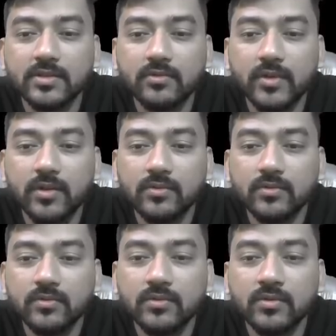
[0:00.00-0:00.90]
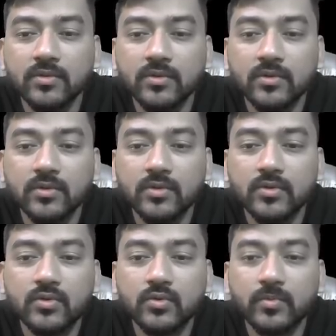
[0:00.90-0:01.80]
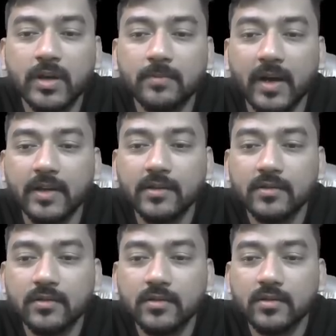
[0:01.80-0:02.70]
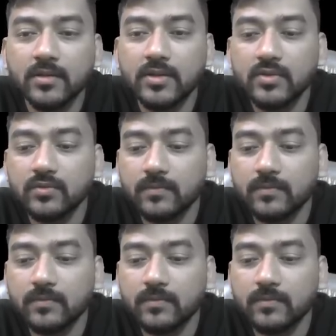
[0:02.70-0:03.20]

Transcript: equal to 2 by pi into